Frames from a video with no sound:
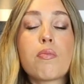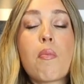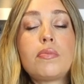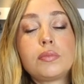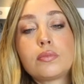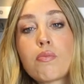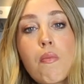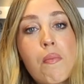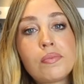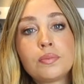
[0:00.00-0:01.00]
Oh
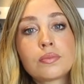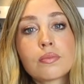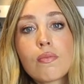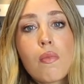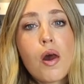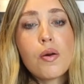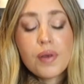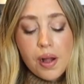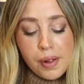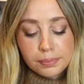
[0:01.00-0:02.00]

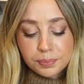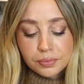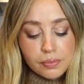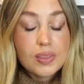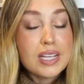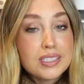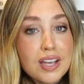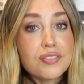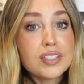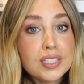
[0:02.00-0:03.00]
my God. It's
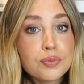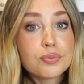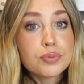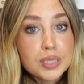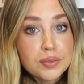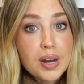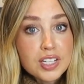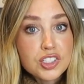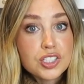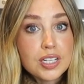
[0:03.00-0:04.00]
definitely really
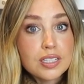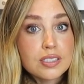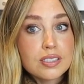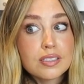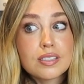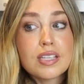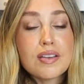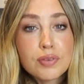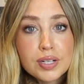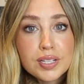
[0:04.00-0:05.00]
rich. It's
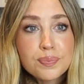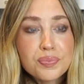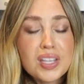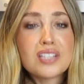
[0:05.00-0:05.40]
savory,